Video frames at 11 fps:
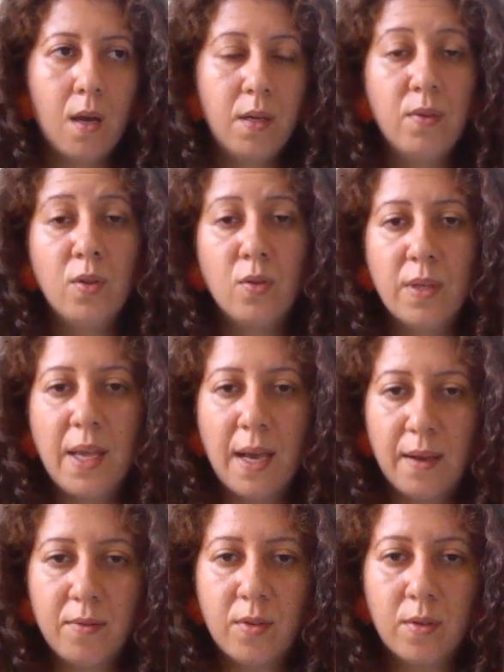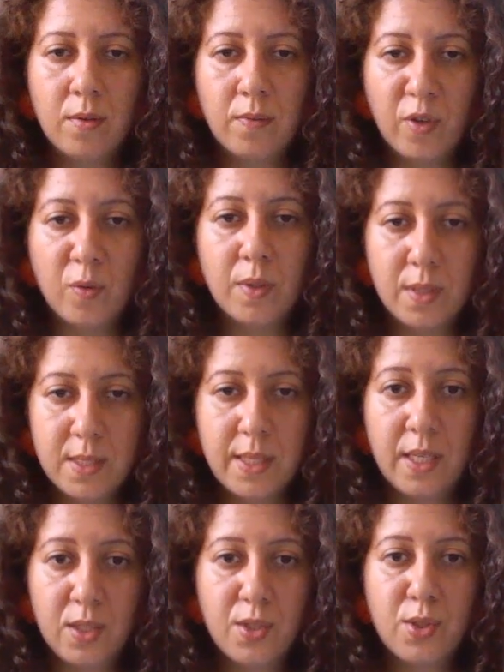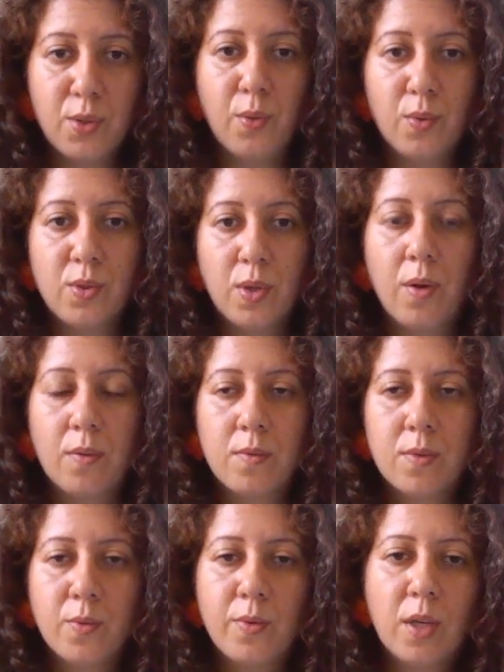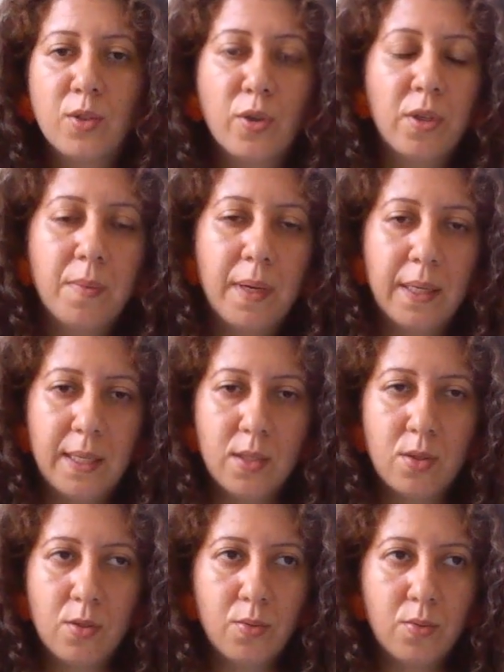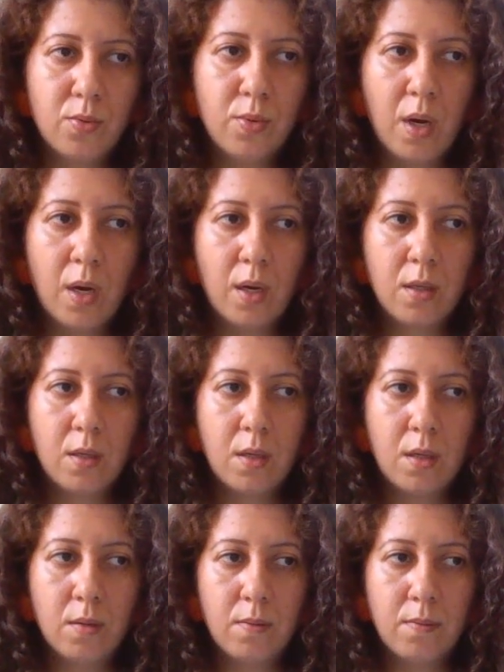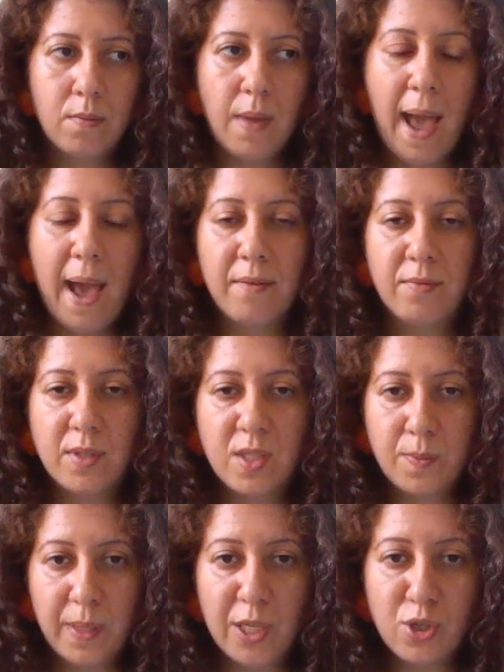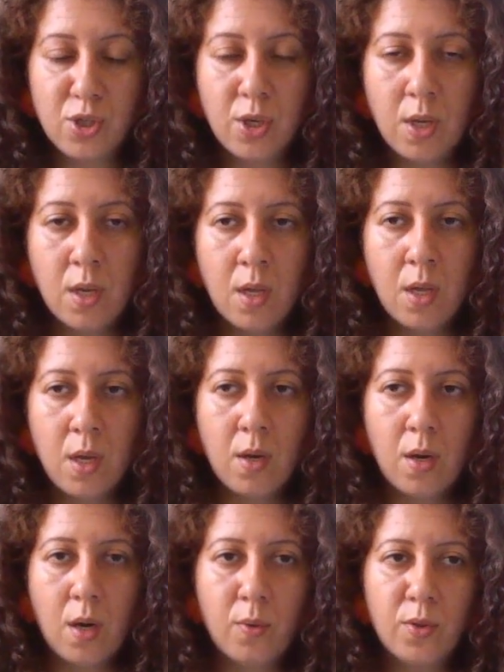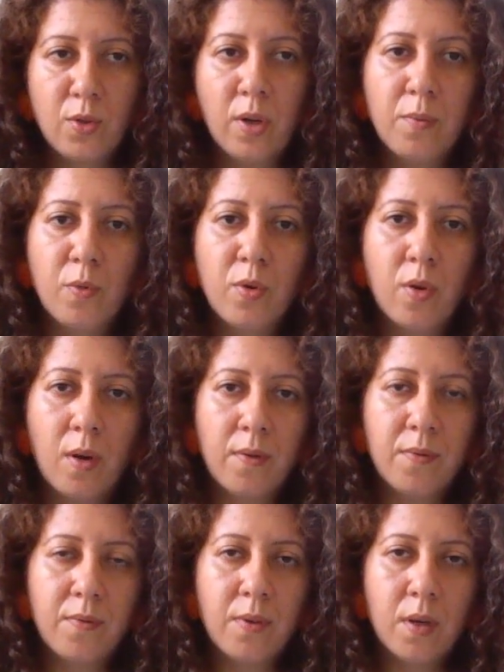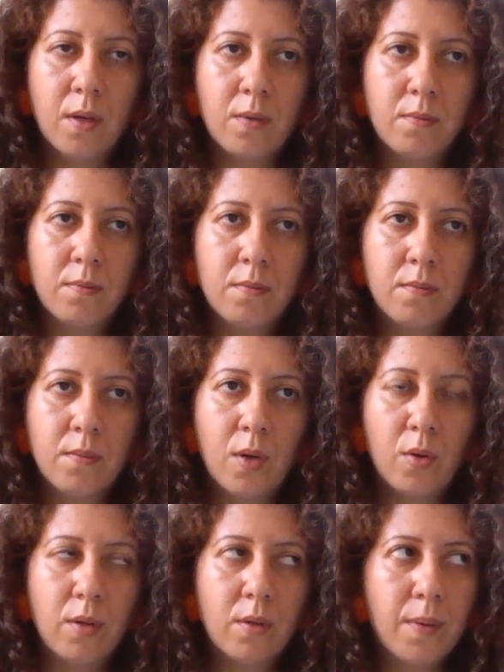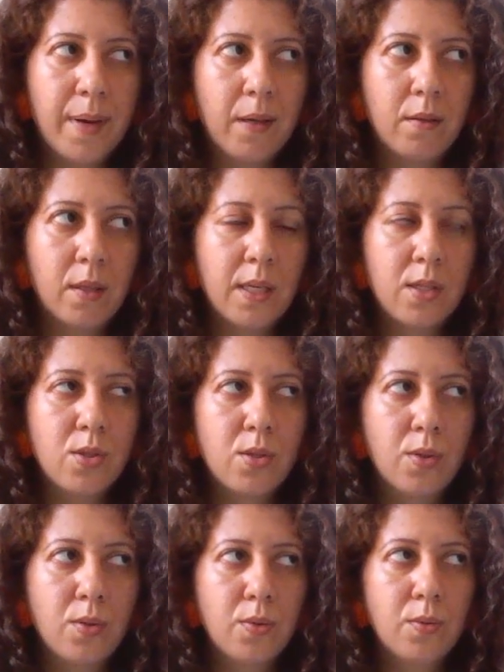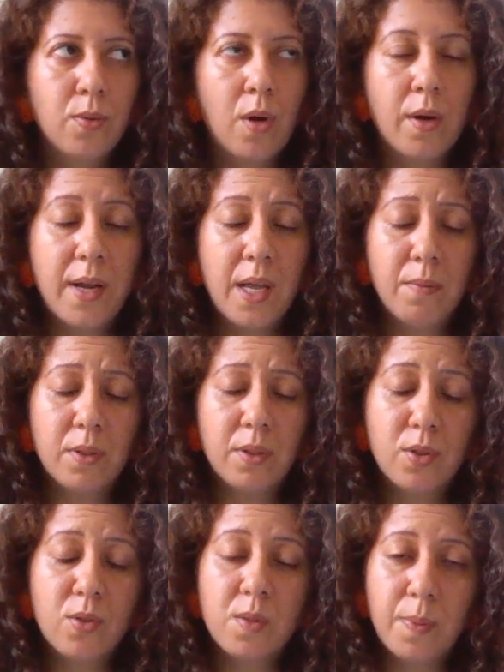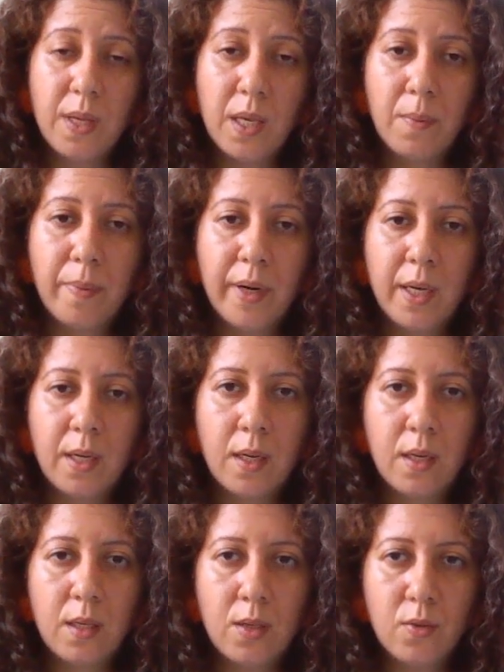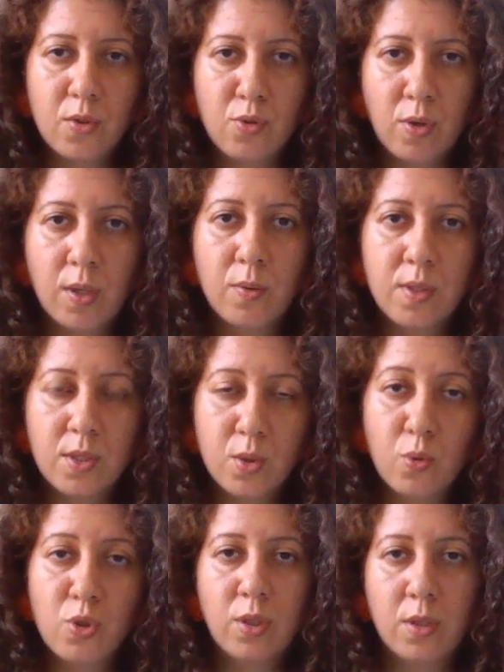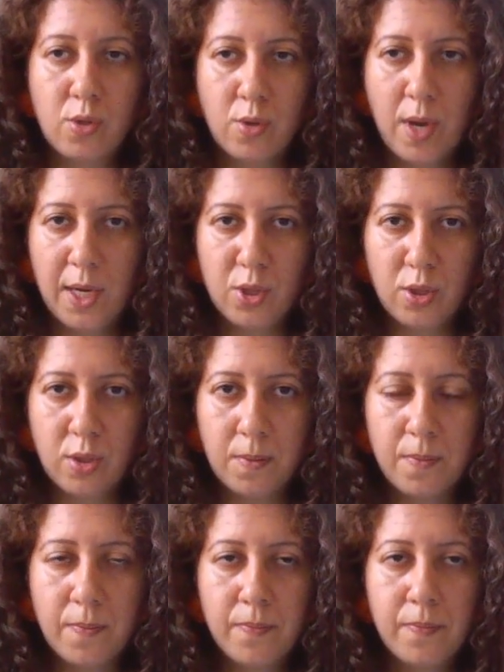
even though they have the verbal skills to do so. So, we're not talking about kids who do not have the speech. We're talking more of or about the kids who are able to speak but struggle with the social interaction.